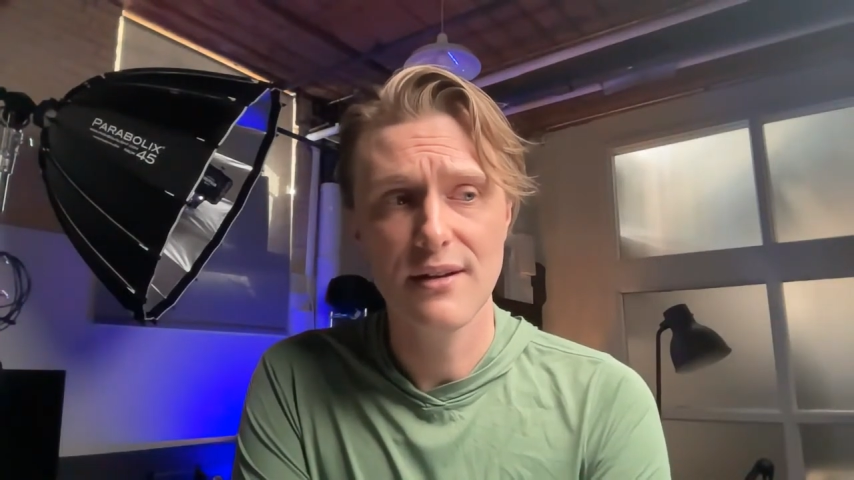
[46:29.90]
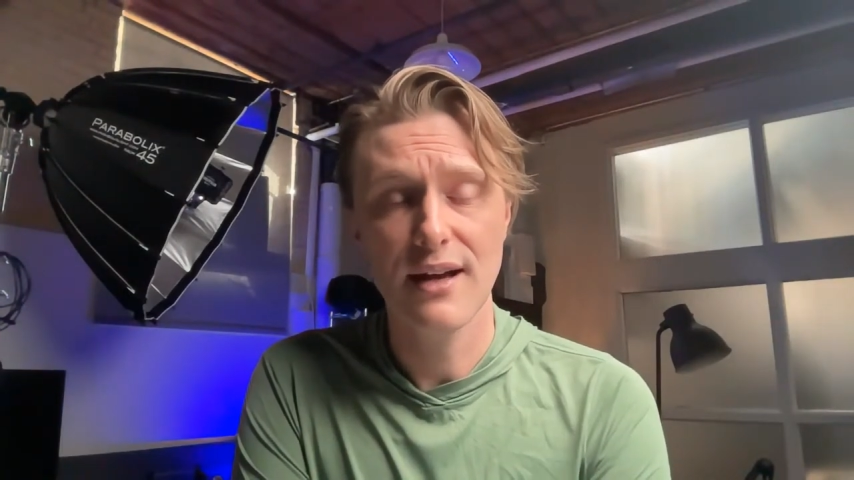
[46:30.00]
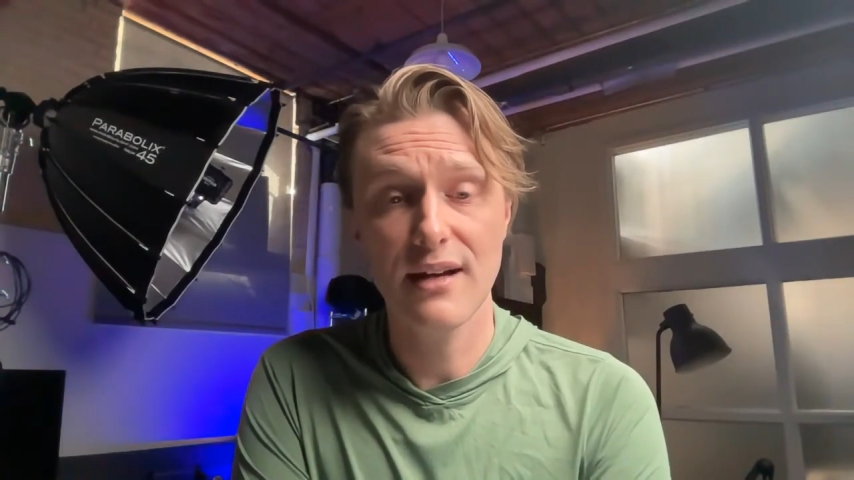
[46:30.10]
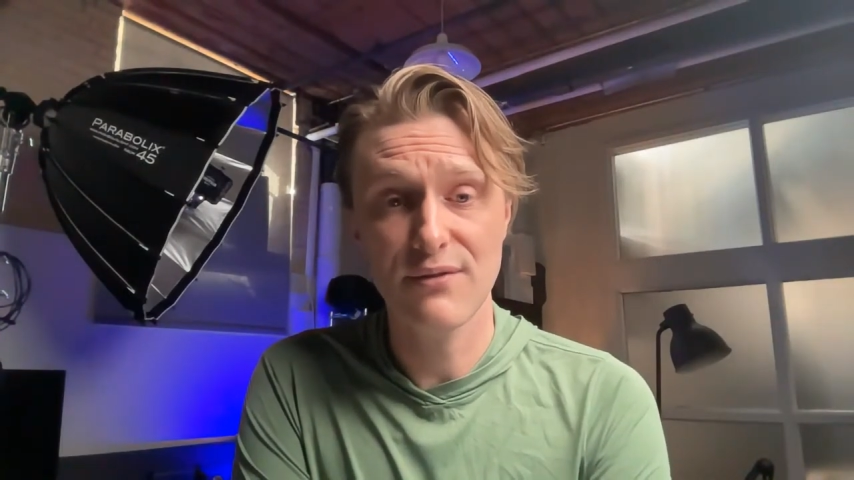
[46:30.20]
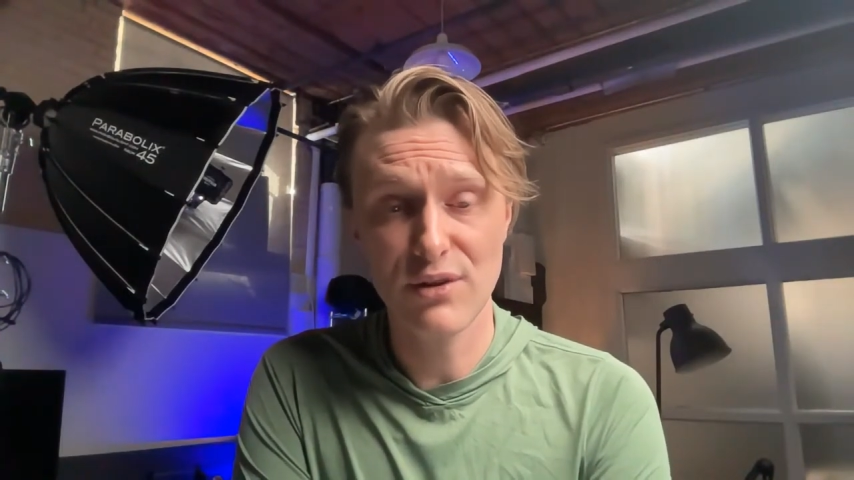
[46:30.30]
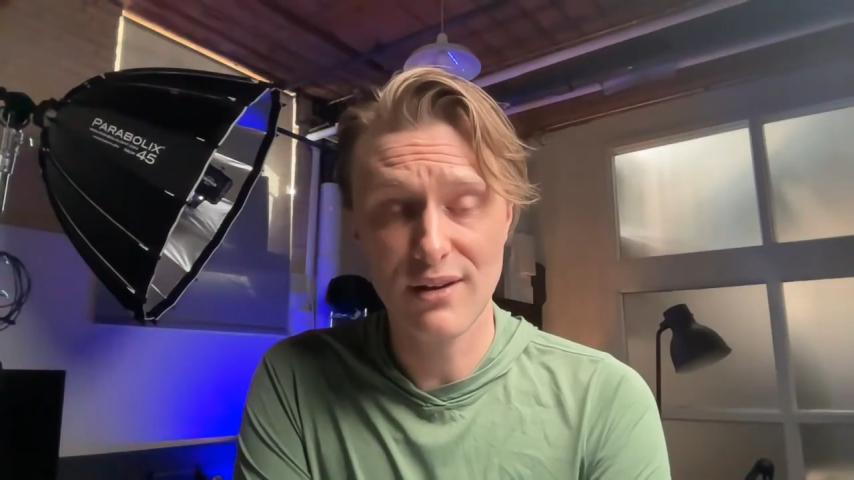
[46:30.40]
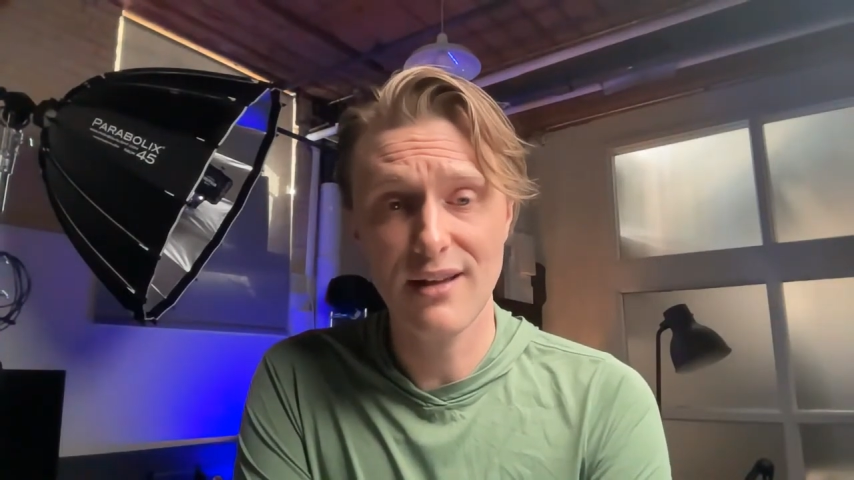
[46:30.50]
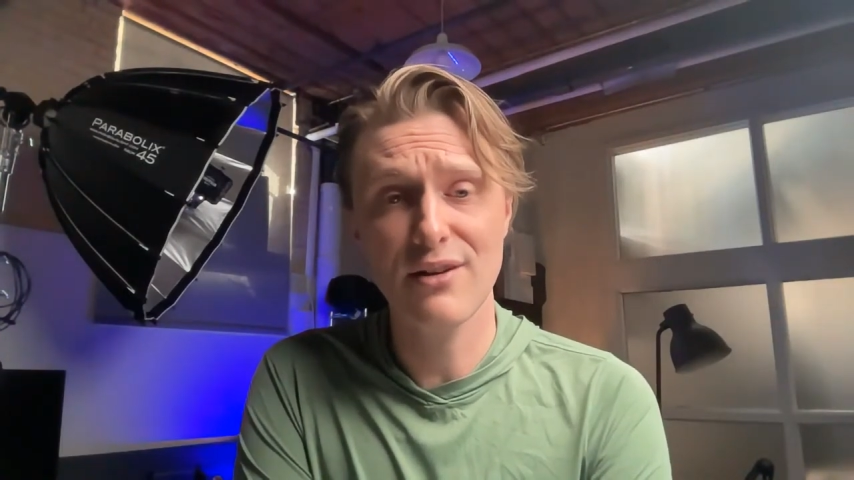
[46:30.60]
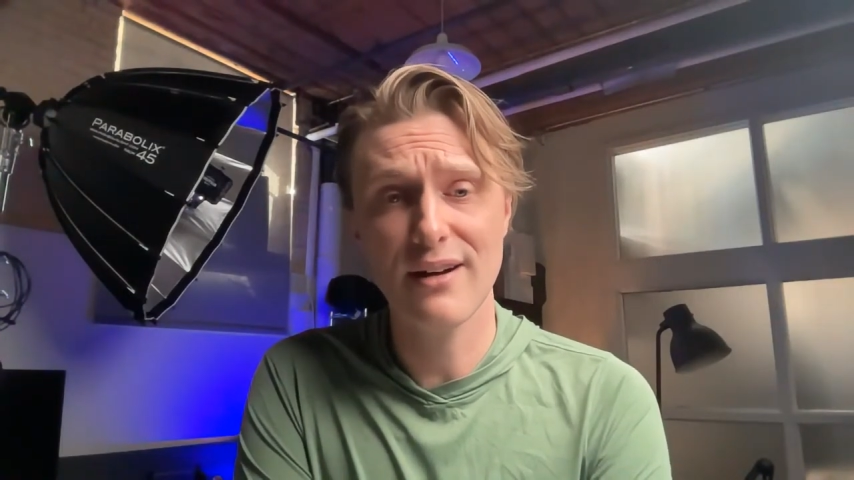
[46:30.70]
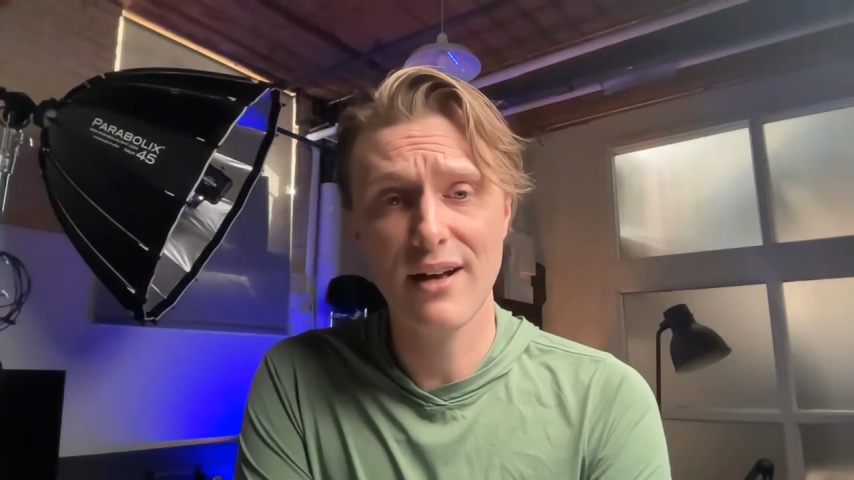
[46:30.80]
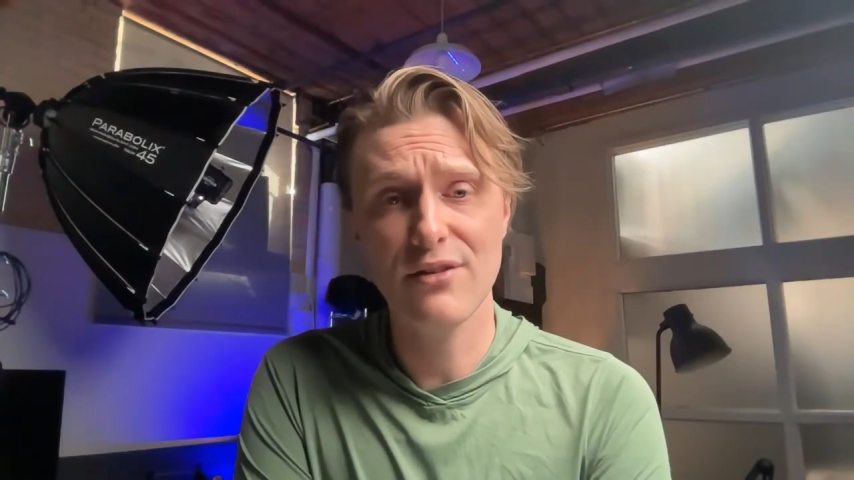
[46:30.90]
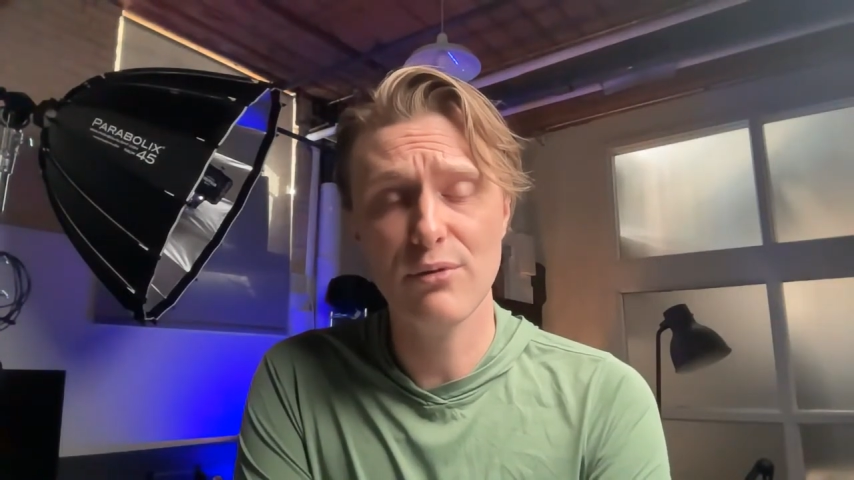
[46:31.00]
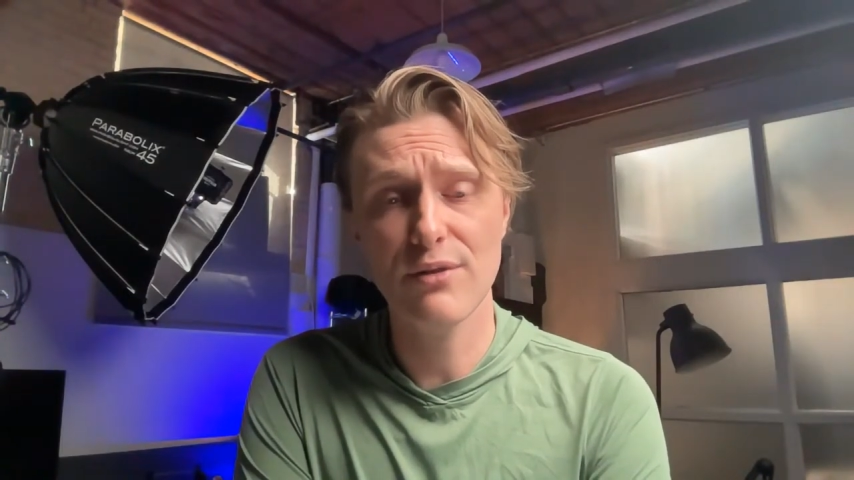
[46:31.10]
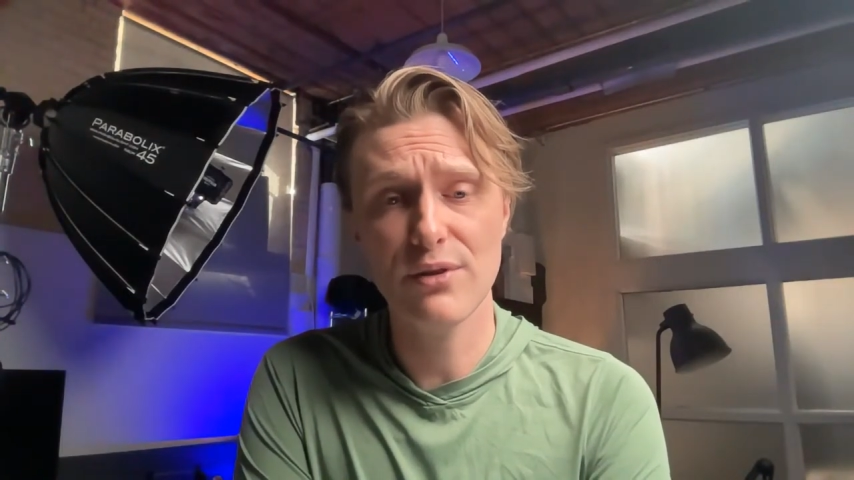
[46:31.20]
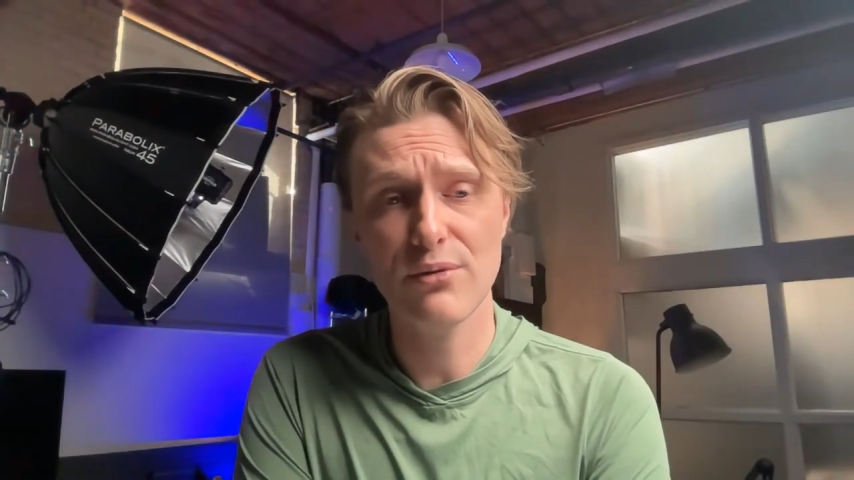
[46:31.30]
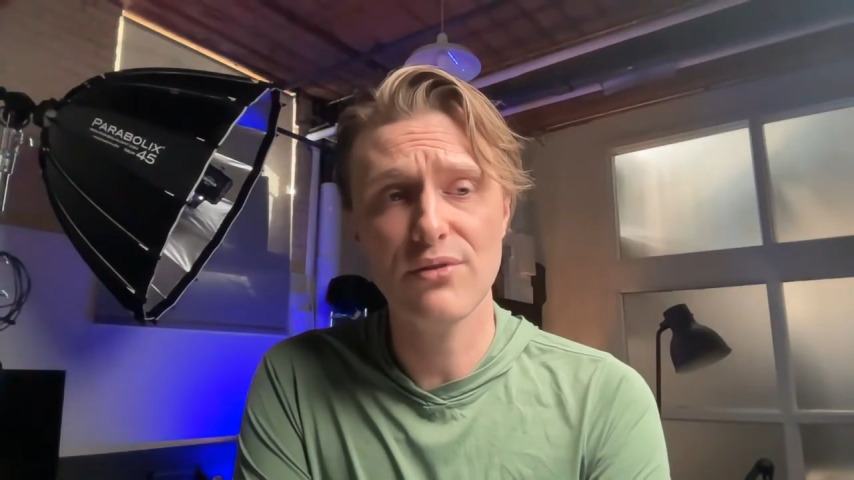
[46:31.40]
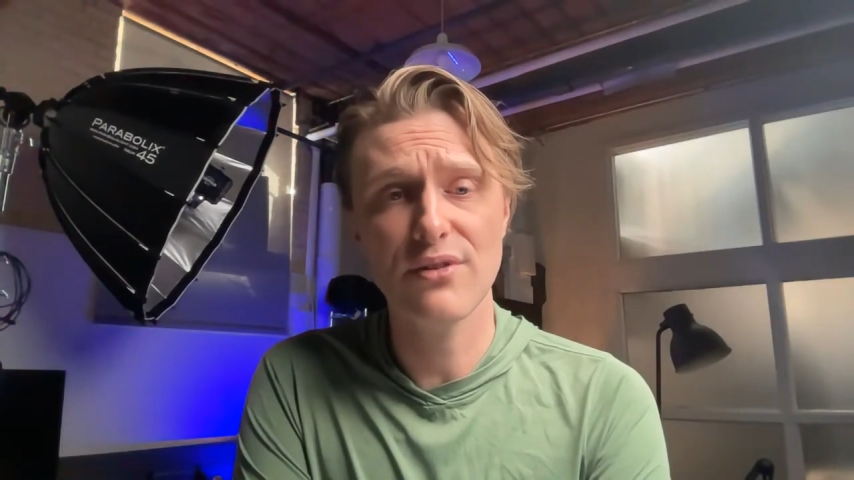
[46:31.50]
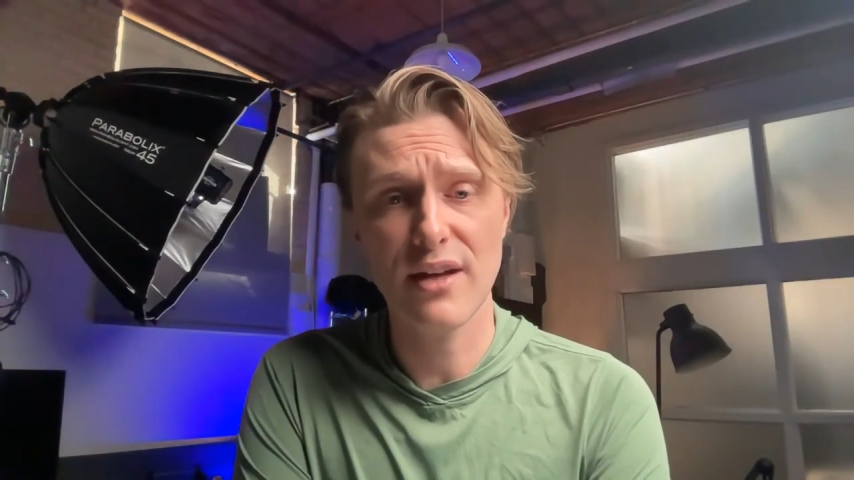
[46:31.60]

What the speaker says: And if you can get your hands on one of those,